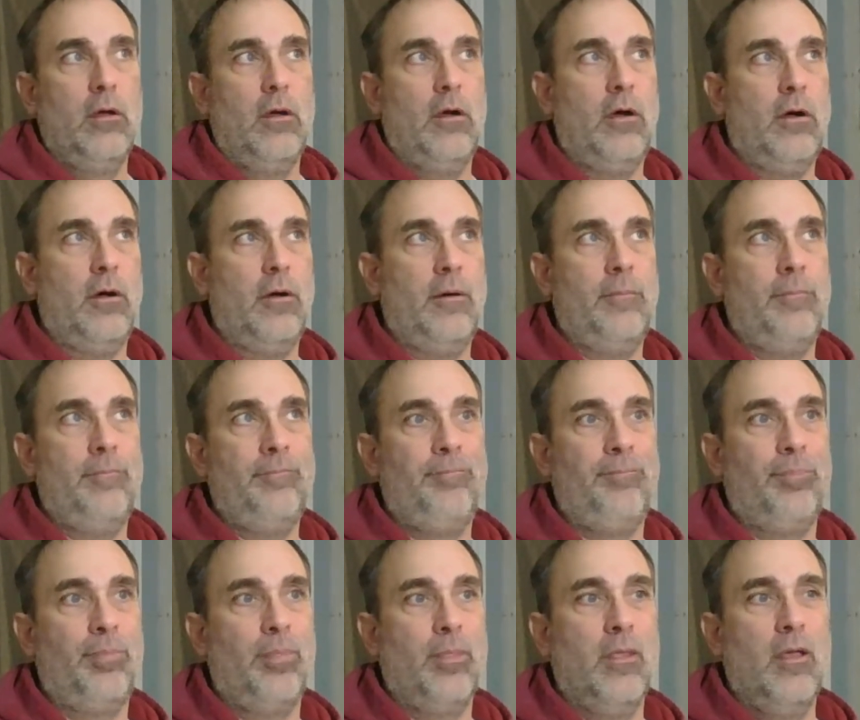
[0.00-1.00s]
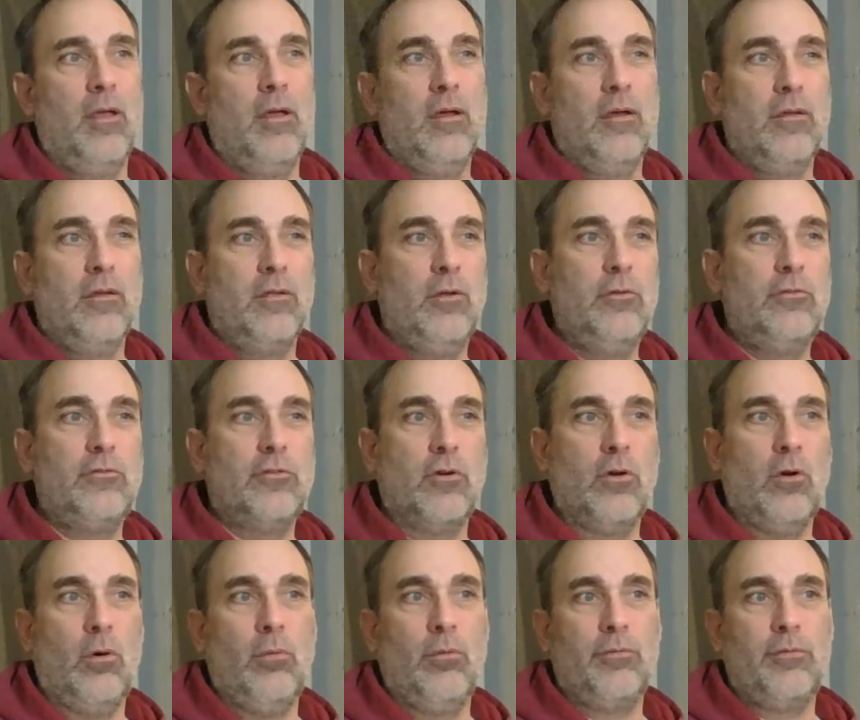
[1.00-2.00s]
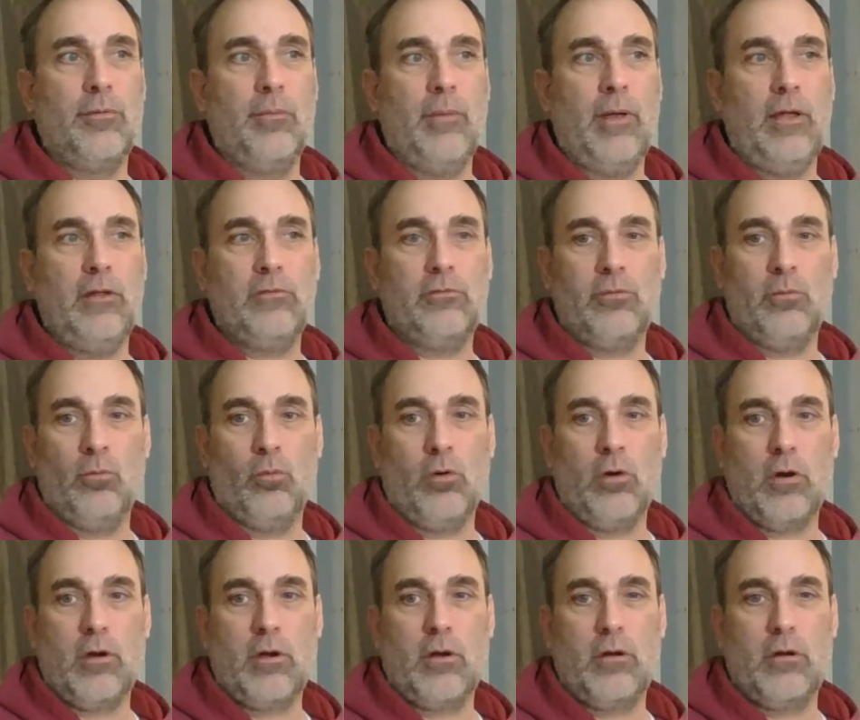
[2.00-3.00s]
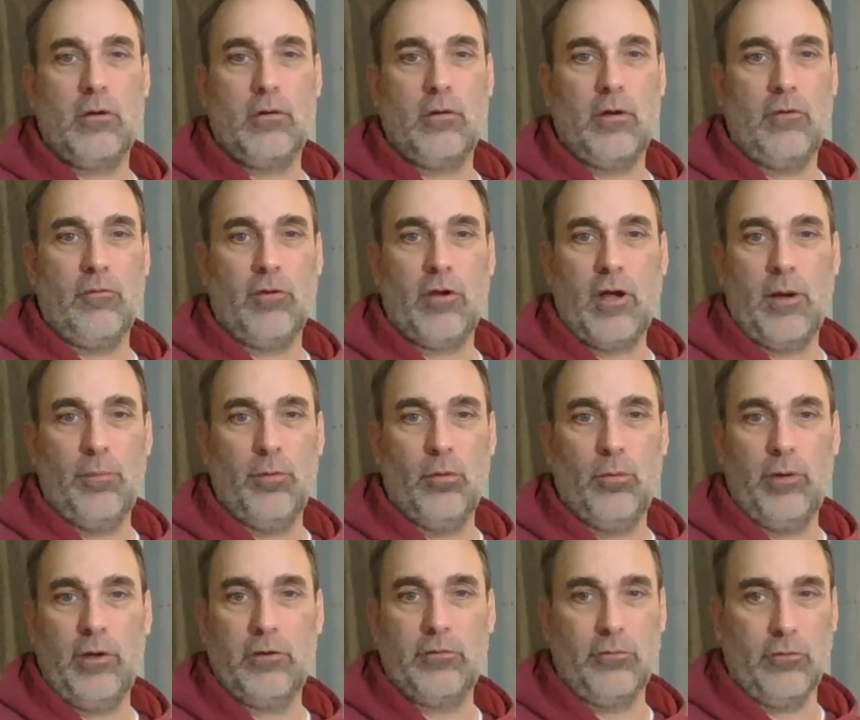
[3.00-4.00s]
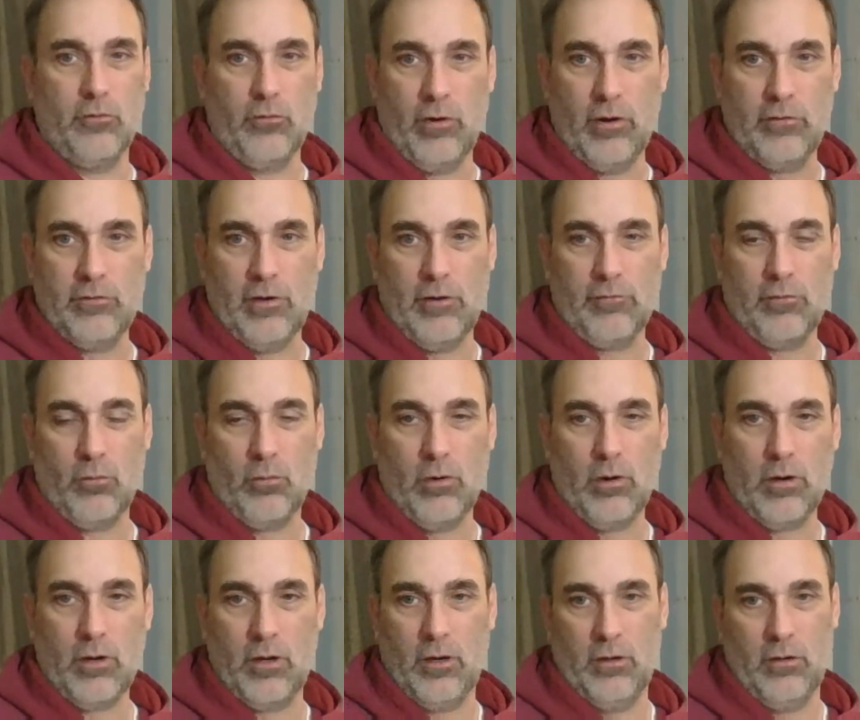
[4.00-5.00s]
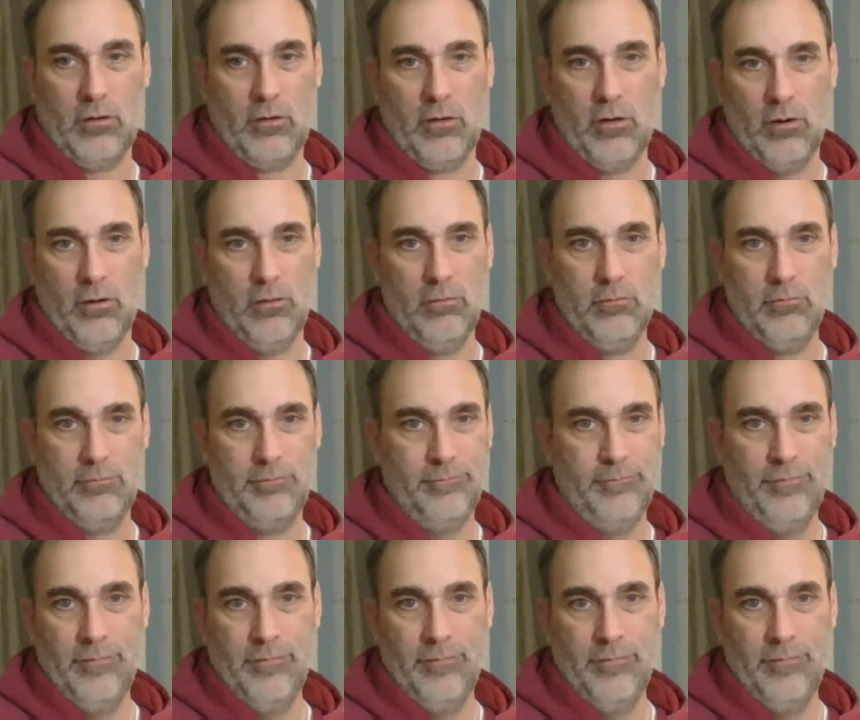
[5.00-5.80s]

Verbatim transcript: Um, used to go out with the mates from work every couple of weeks for drinks after work and, you know,